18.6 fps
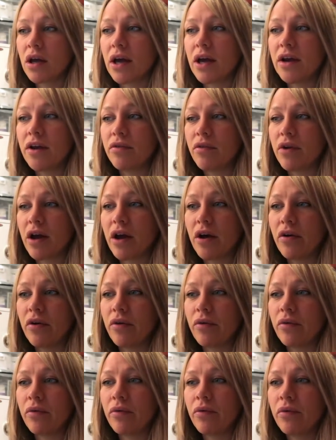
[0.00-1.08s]
I don't
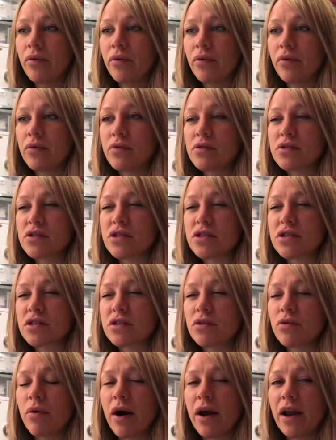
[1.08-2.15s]
know,
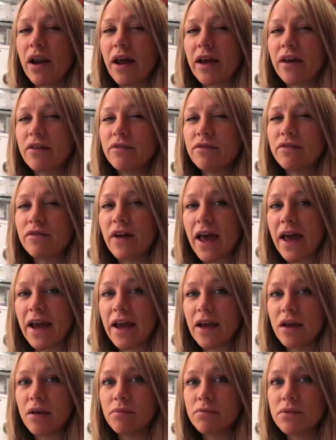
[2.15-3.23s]
just quite like
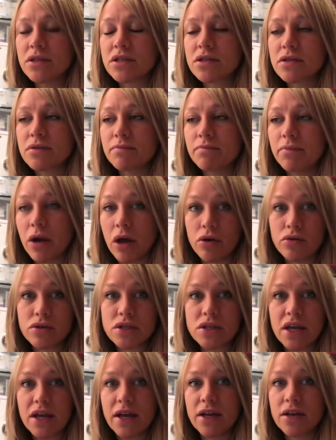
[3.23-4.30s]
inflamed,
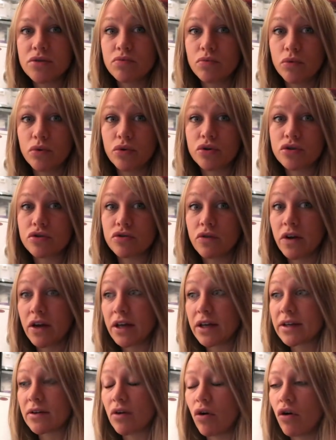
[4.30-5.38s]
bloated, watery,
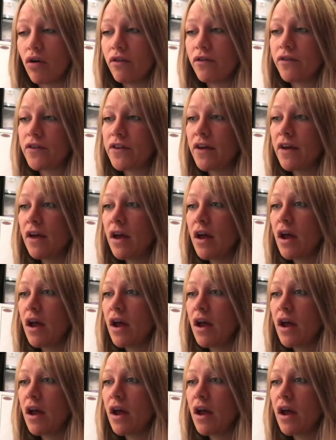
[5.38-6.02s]
soft.